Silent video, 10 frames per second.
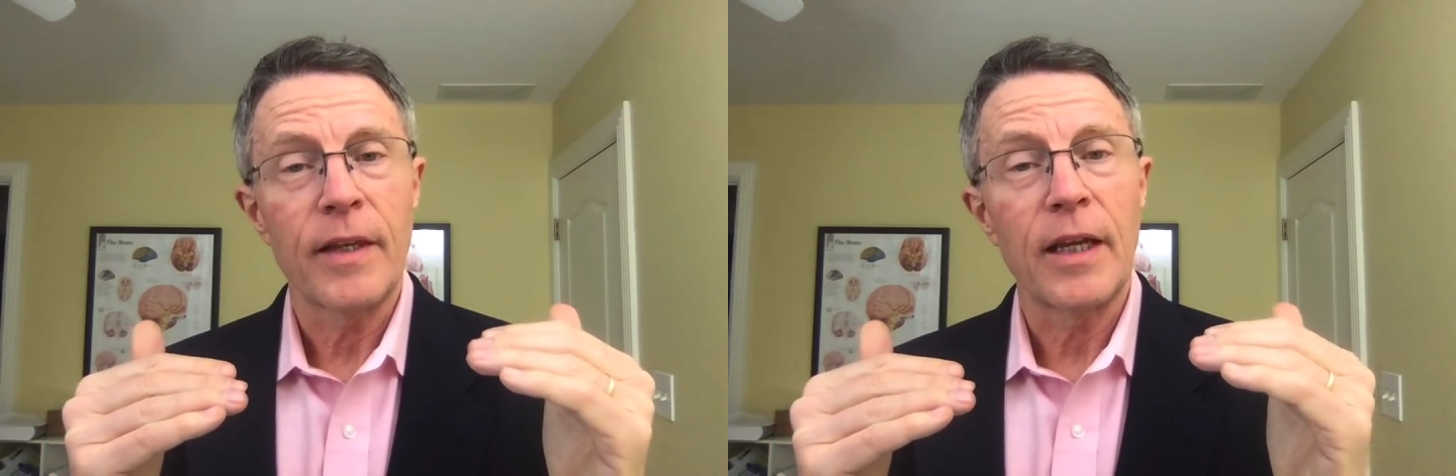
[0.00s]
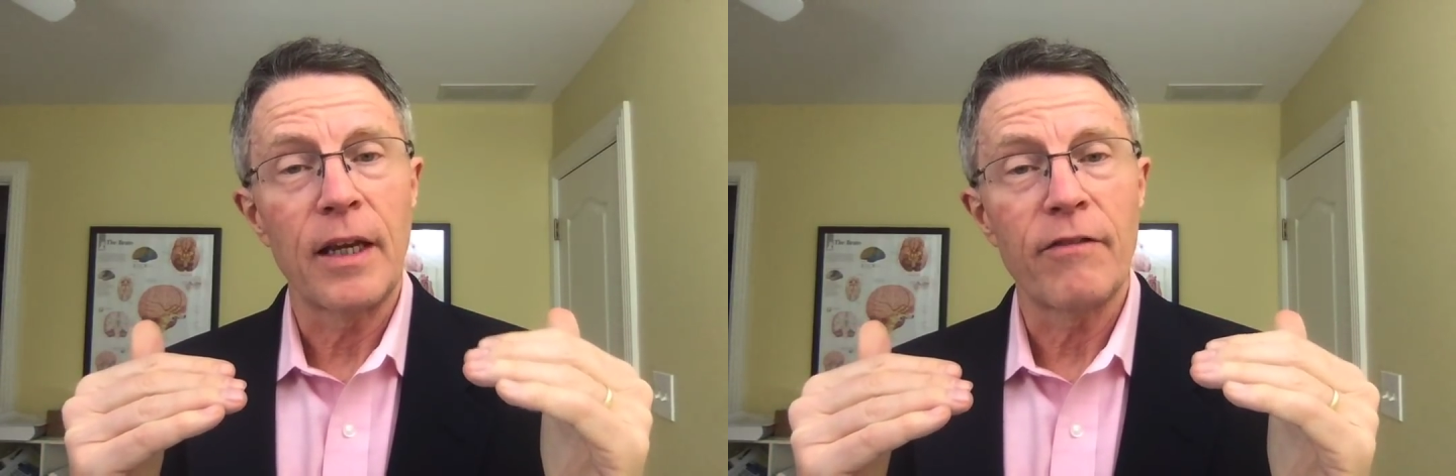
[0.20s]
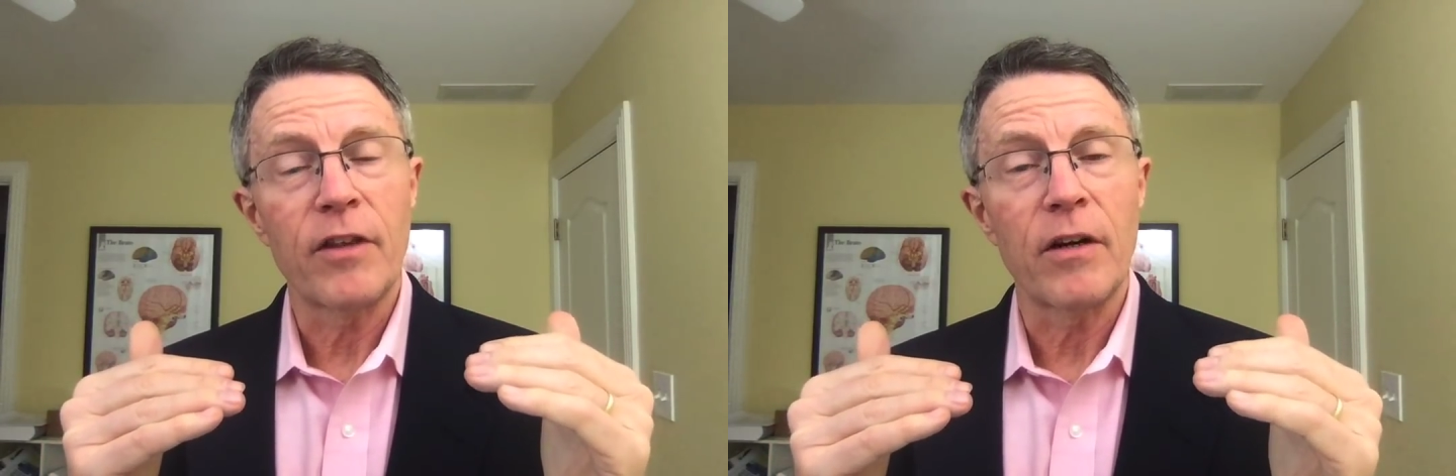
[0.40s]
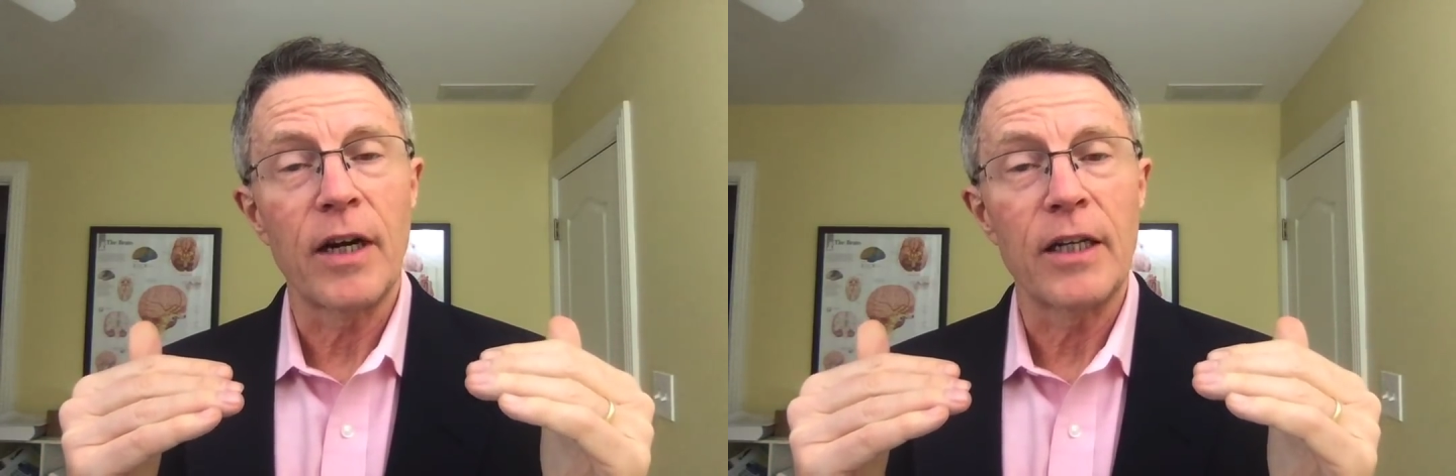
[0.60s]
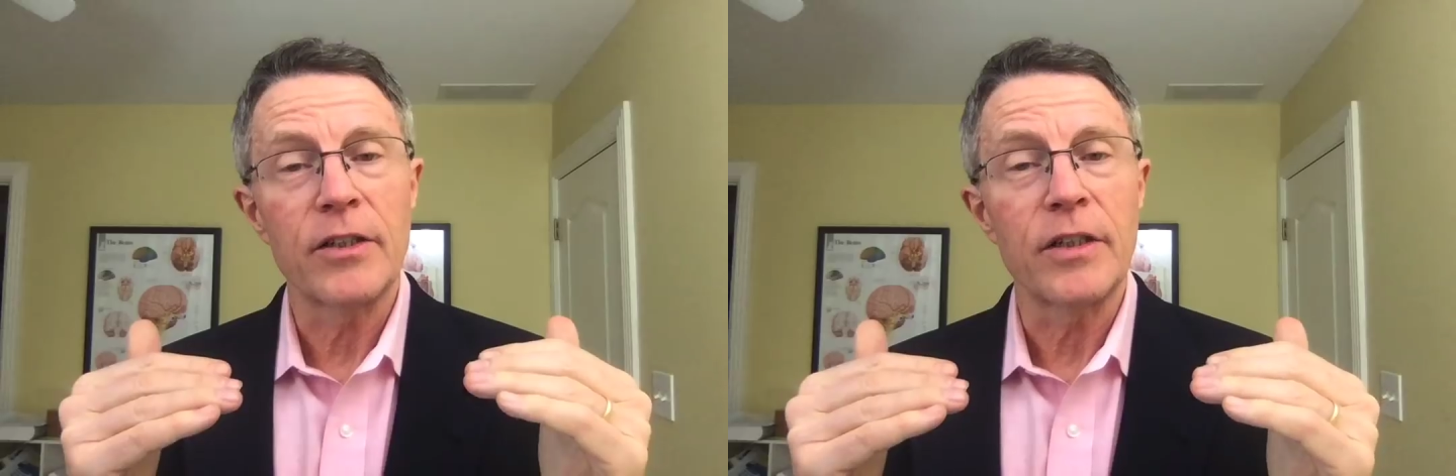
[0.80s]
if their
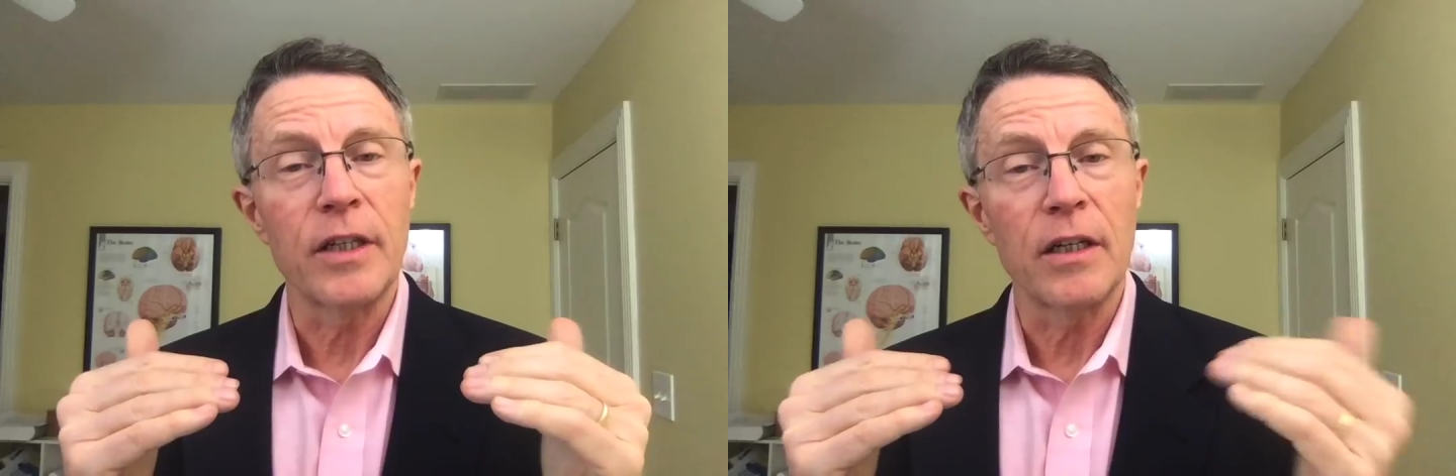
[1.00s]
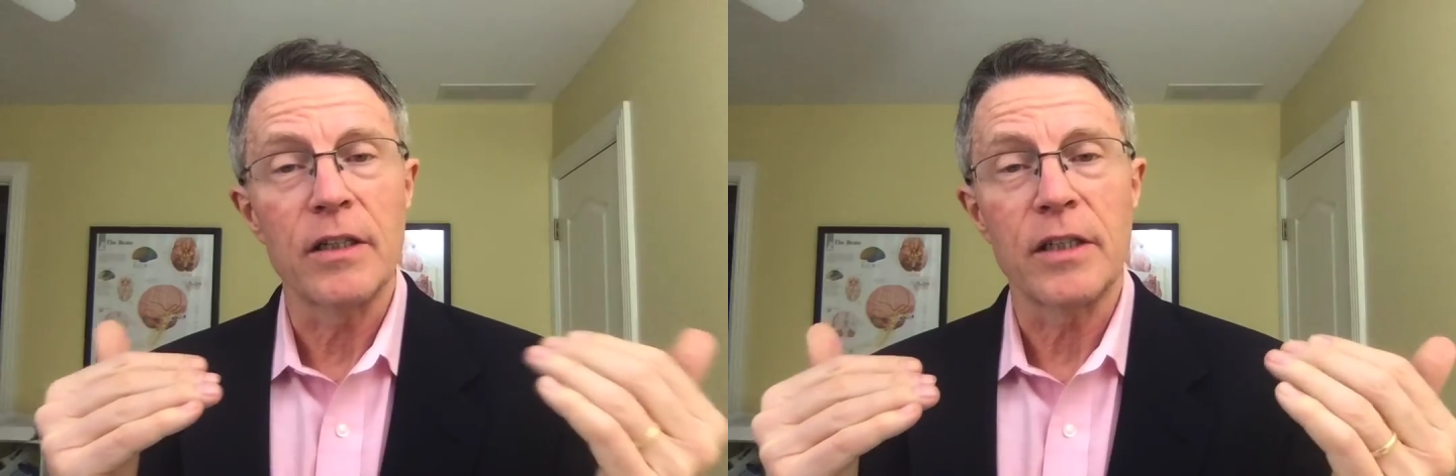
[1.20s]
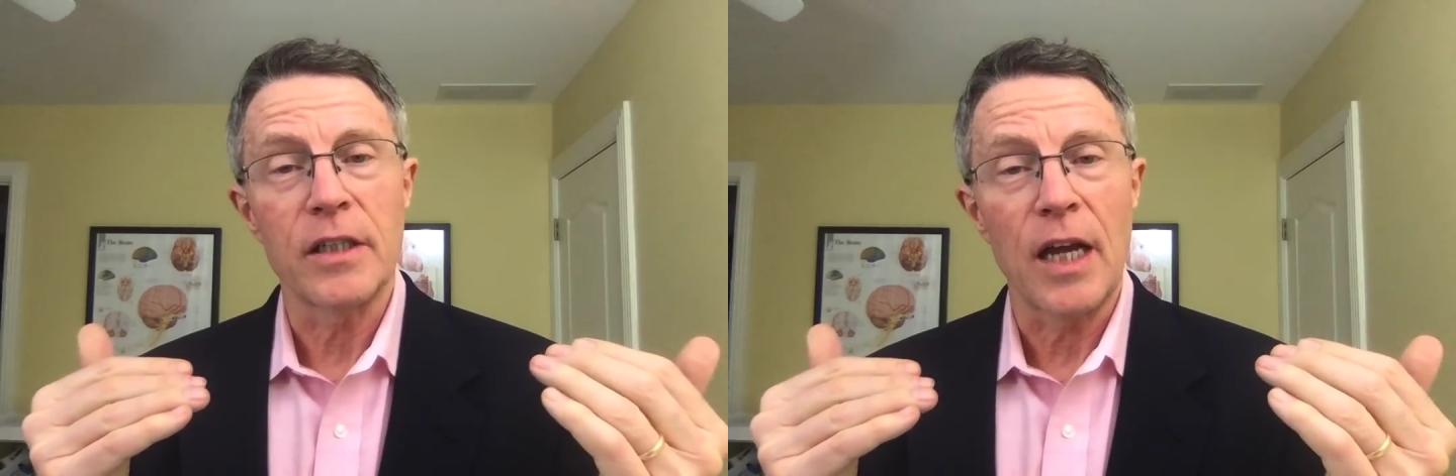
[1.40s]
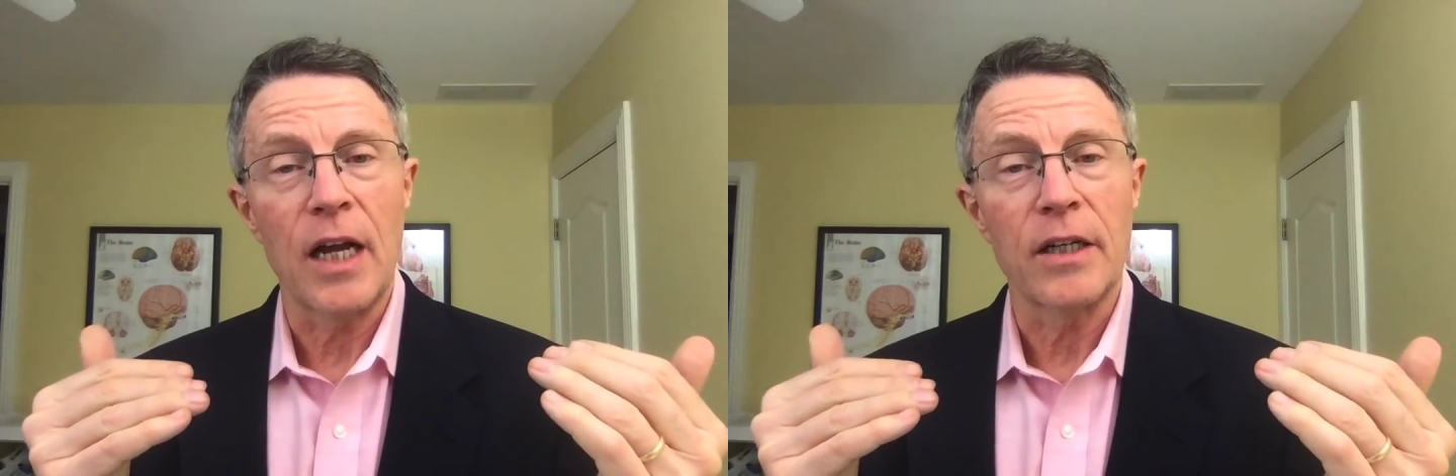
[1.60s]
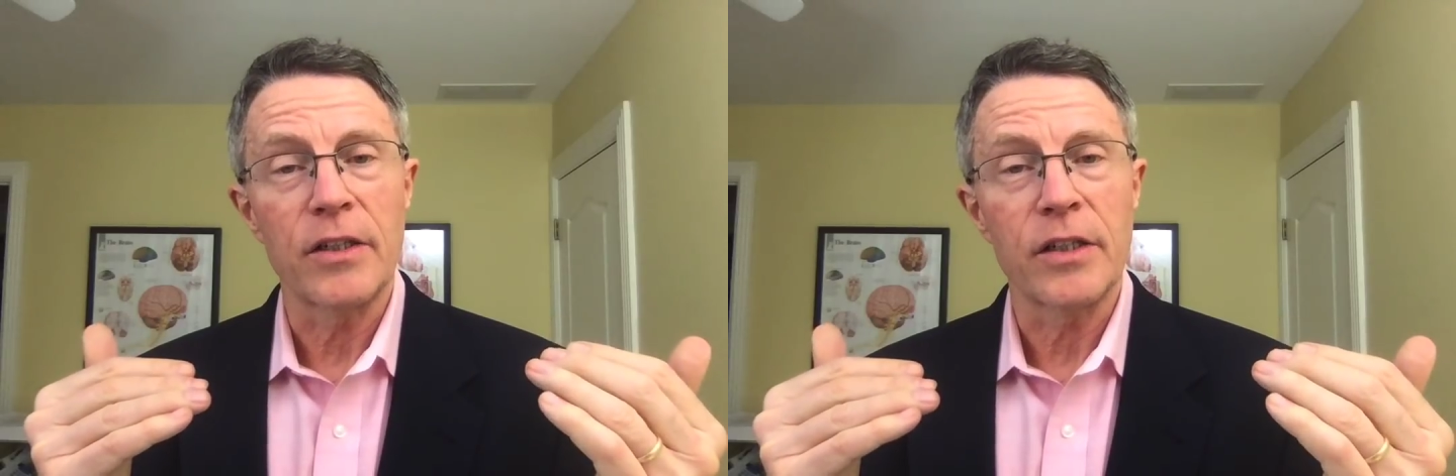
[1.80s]
HDL is as
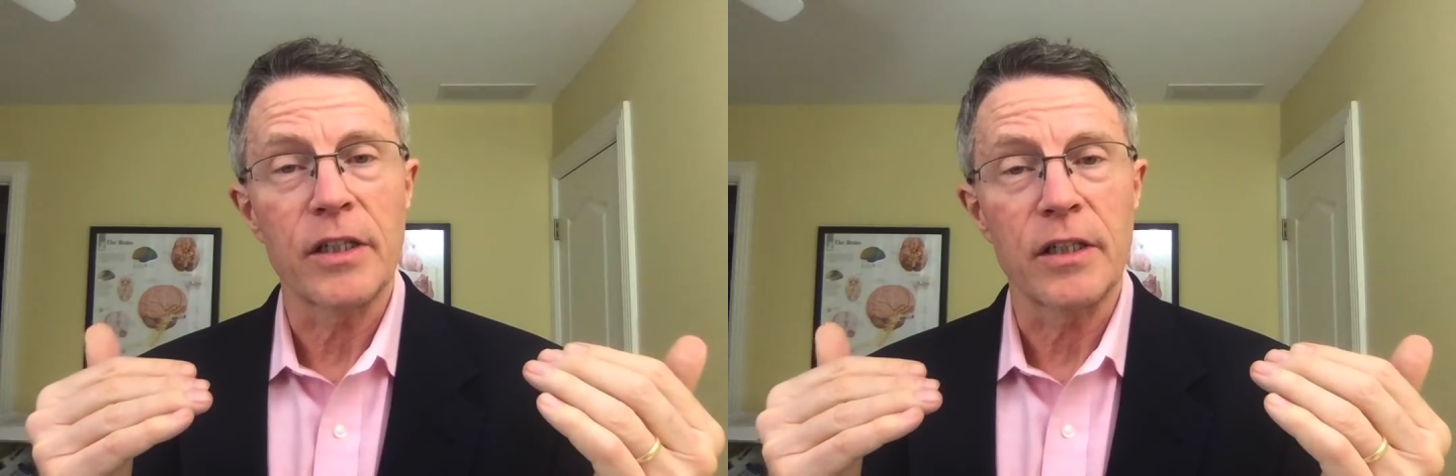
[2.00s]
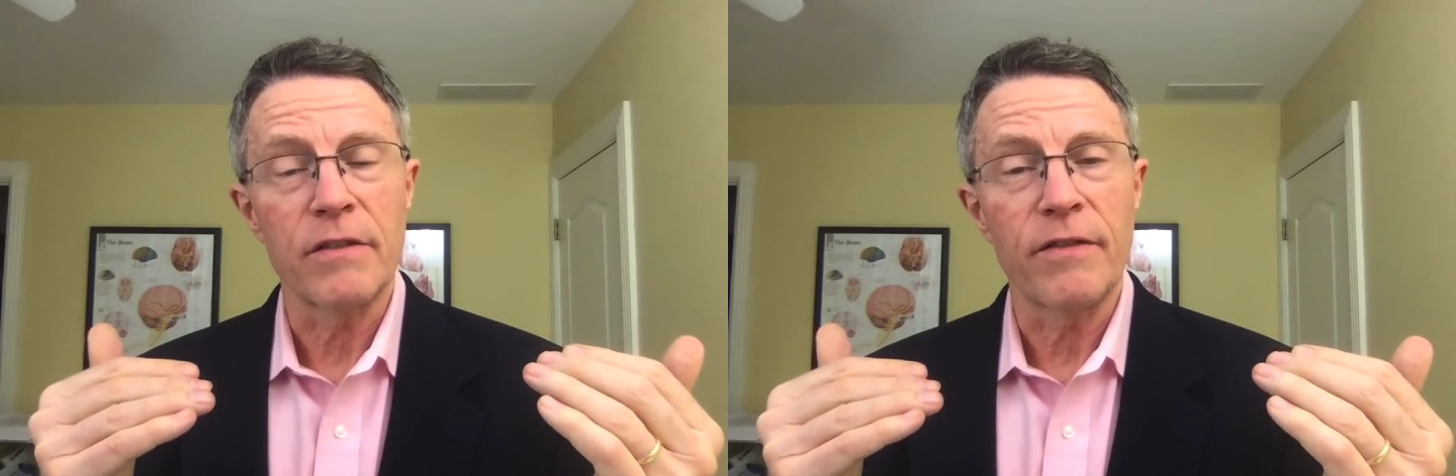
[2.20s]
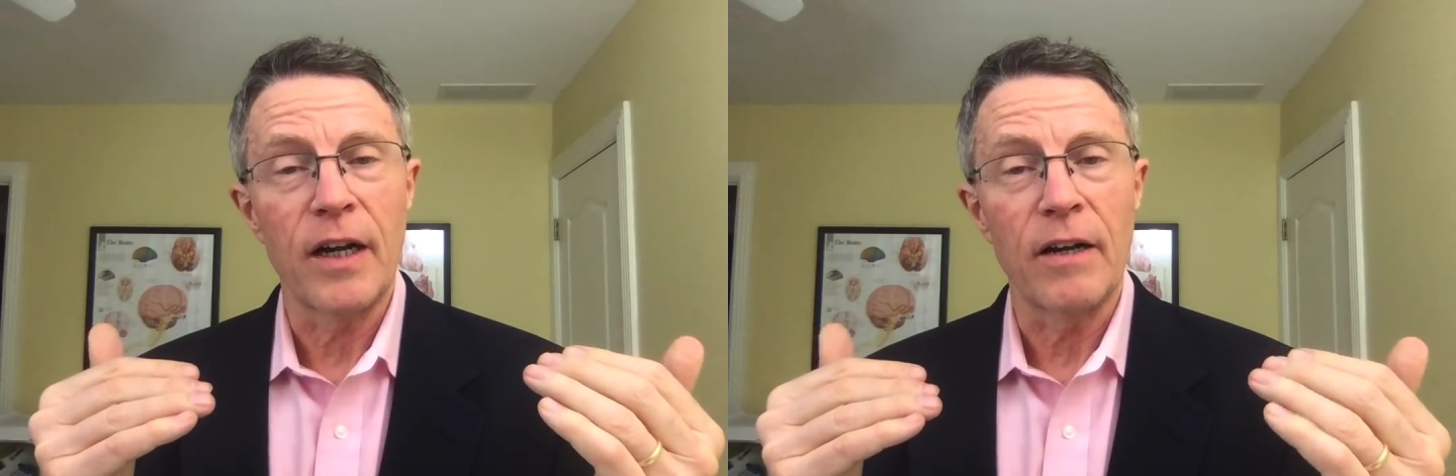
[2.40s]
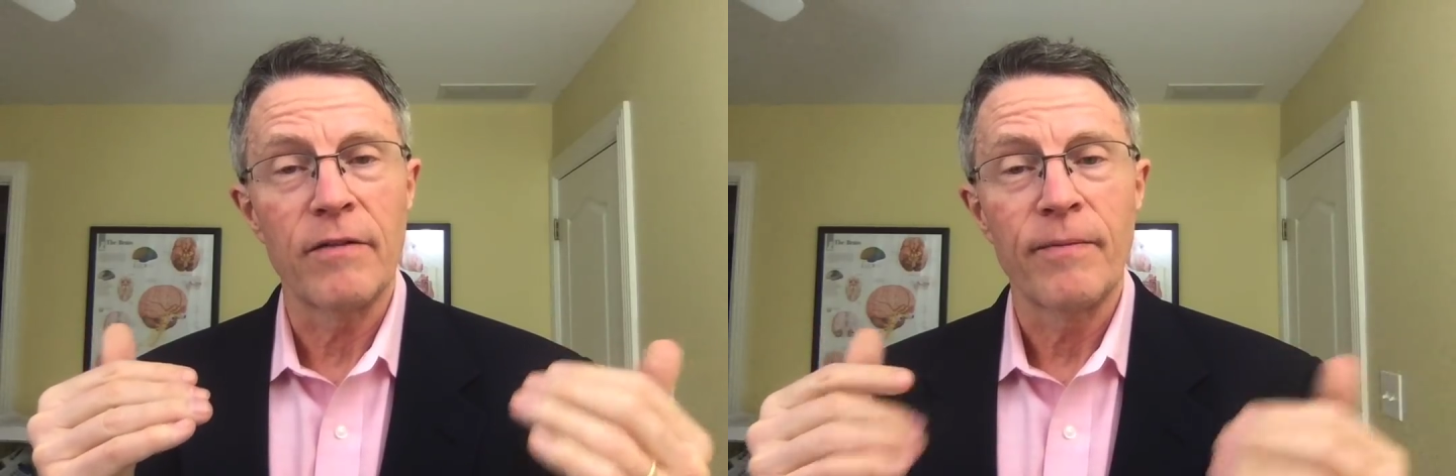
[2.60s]
high as 65.